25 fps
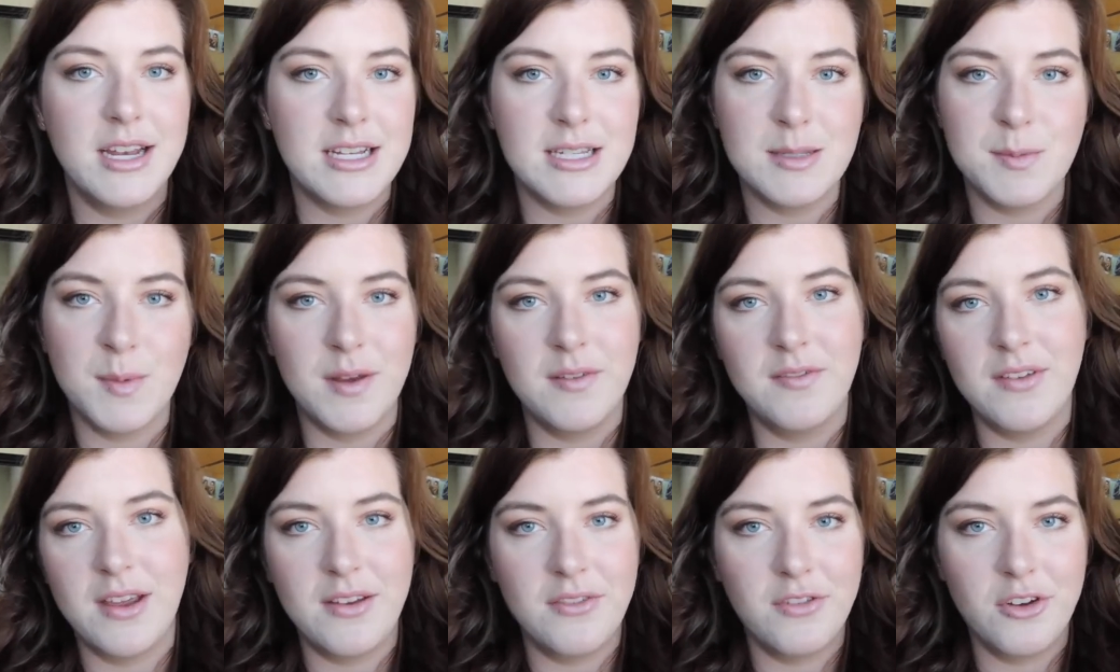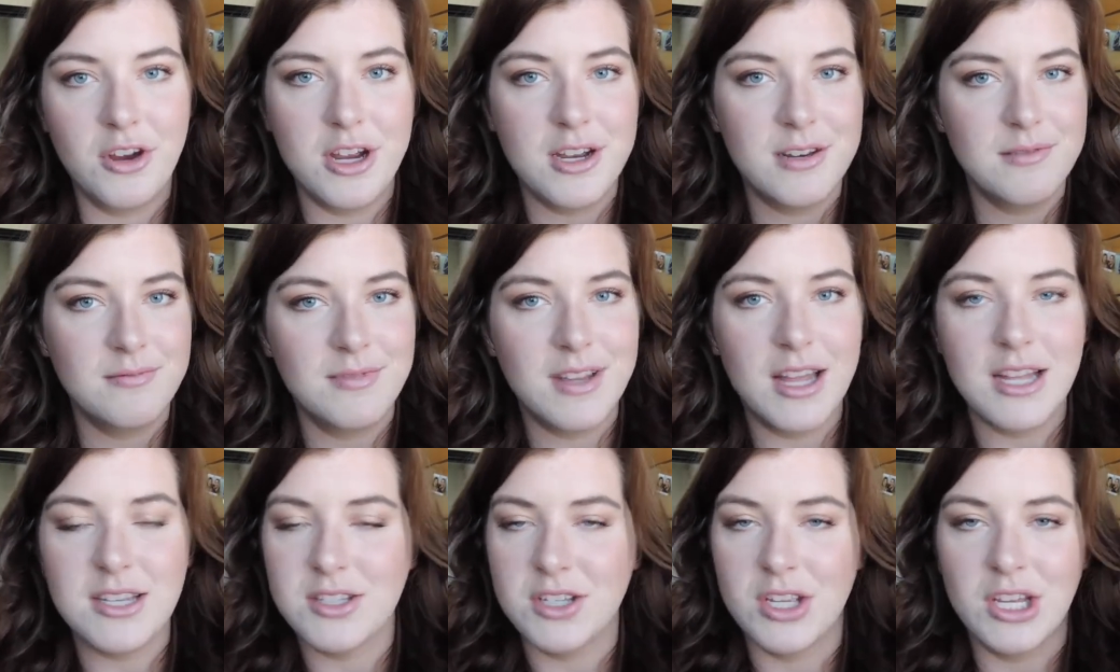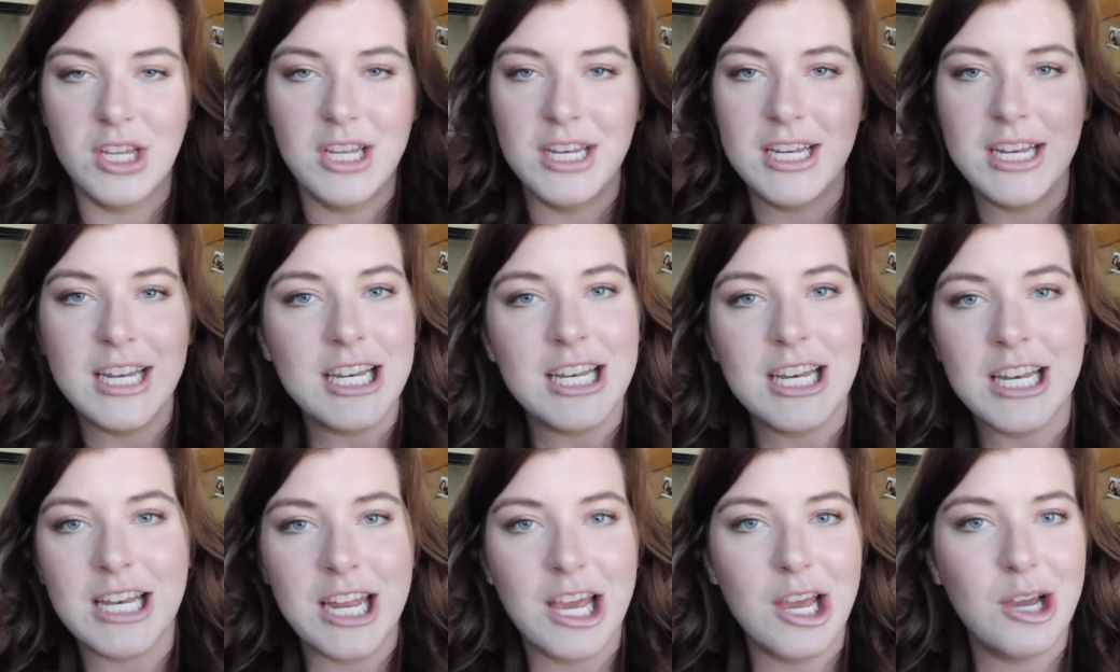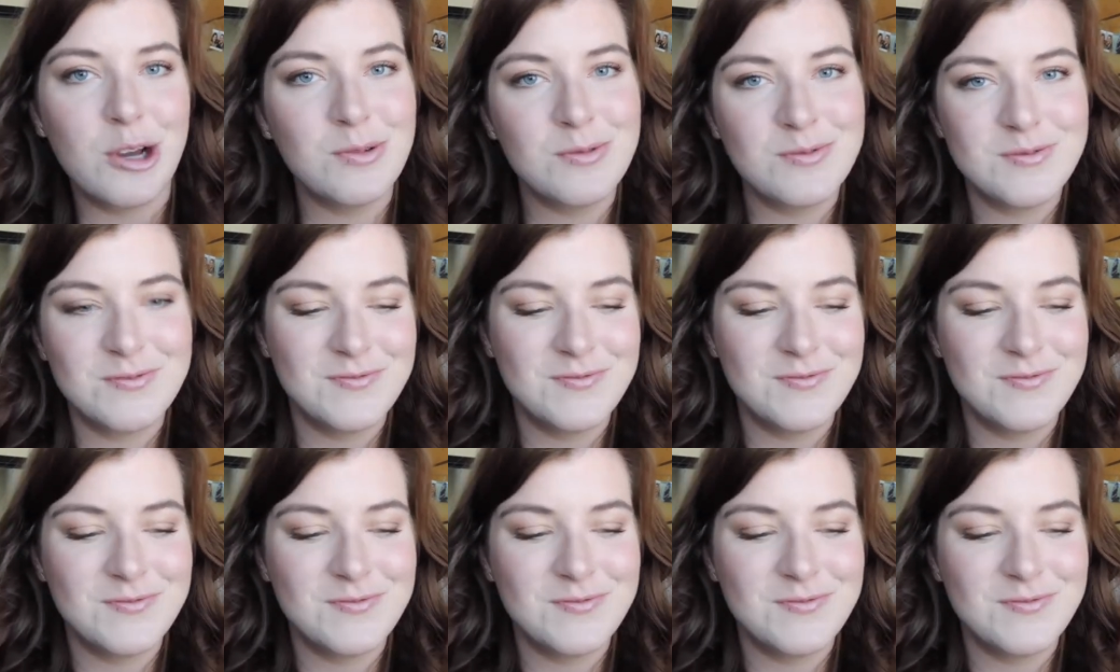It's my favorite. That's all you need to know.